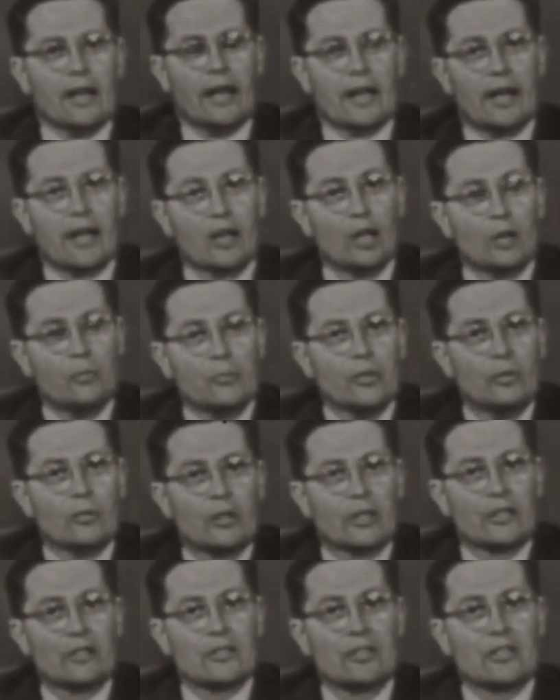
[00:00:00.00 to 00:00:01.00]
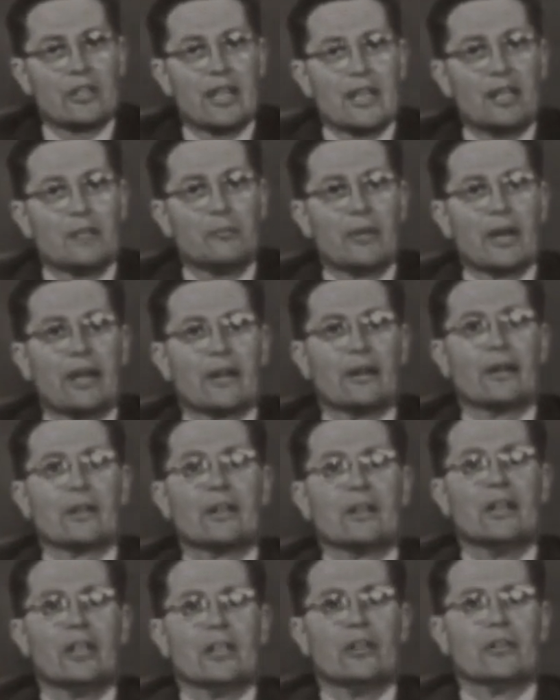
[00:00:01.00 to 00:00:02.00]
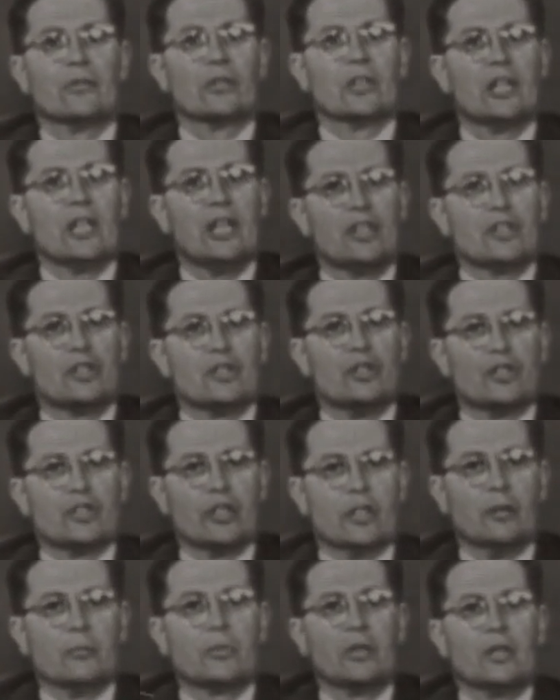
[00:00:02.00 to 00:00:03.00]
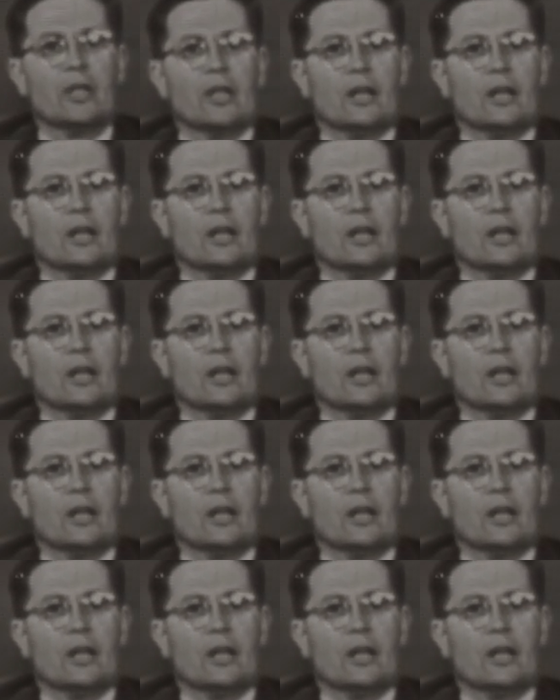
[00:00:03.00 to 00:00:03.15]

and I hope you understand better the relationship